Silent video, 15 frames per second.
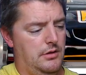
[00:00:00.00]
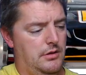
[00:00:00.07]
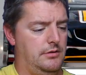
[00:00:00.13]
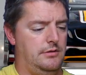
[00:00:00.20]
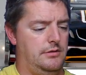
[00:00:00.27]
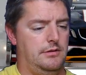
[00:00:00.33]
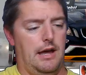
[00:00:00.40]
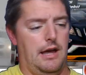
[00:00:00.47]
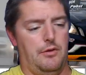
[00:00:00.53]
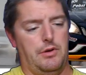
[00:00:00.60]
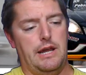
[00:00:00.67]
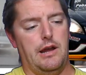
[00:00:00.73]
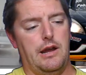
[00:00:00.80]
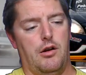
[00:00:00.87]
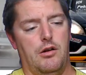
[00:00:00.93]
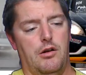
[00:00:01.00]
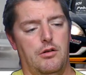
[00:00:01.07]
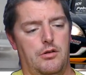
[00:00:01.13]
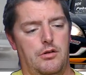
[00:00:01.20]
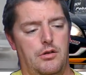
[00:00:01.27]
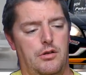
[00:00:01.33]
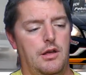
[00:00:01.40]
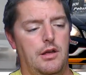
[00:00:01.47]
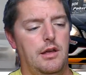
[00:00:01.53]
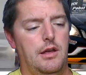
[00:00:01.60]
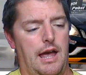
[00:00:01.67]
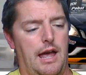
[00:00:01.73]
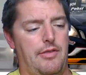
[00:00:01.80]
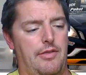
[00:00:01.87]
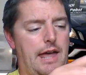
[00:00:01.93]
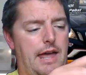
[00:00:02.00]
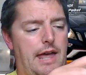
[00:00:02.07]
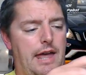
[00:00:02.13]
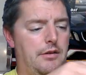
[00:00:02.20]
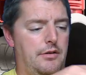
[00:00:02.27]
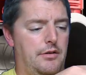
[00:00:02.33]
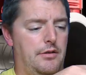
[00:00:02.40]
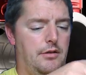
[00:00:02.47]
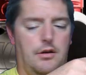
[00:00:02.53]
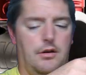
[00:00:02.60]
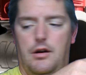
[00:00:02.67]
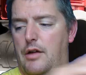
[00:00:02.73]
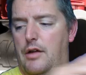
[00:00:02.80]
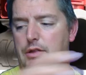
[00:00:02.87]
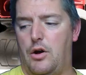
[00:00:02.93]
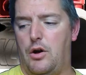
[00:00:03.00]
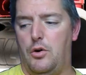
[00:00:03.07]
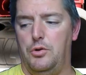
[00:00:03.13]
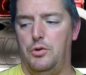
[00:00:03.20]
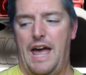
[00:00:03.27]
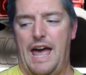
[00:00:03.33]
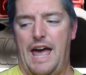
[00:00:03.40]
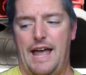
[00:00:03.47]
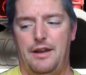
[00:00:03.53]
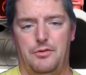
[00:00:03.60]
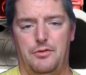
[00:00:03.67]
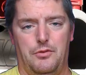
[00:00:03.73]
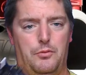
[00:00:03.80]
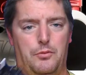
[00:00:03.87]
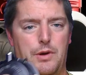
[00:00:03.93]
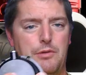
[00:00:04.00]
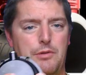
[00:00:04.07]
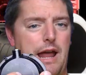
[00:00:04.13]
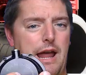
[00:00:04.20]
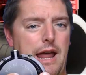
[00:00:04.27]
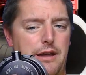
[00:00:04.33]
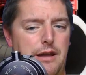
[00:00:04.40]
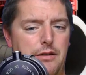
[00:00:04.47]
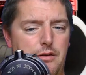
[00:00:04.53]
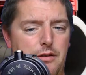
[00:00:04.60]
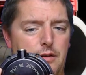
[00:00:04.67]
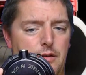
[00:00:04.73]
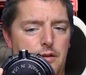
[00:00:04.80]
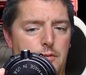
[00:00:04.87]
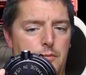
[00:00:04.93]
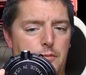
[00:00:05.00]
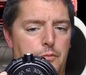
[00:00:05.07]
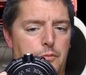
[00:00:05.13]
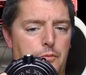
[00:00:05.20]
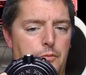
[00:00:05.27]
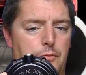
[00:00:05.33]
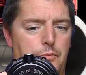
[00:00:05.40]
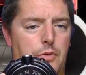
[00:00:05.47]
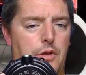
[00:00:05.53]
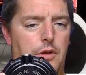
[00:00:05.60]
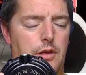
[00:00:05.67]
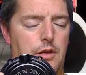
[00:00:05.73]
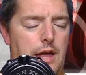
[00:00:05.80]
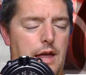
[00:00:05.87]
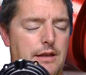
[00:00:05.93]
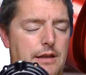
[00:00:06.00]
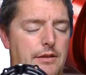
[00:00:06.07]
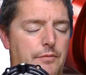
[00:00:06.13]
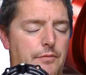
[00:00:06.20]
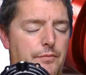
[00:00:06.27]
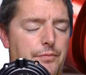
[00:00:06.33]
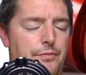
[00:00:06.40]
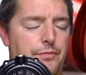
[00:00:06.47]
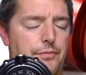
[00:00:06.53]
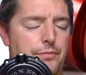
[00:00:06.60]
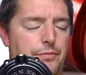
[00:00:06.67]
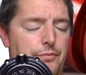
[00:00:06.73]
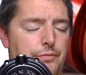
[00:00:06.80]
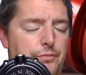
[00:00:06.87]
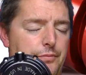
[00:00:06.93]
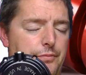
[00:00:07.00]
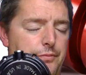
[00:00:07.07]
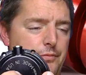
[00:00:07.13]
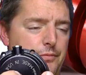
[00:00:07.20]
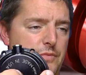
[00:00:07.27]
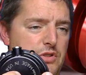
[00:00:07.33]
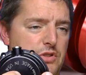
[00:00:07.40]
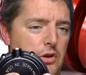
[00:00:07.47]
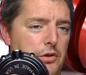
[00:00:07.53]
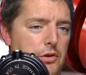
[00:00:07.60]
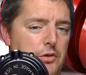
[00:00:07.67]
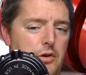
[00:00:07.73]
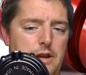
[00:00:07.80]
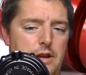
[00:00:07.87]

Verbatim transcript: down here. And then on the old hat, we ran a solenoid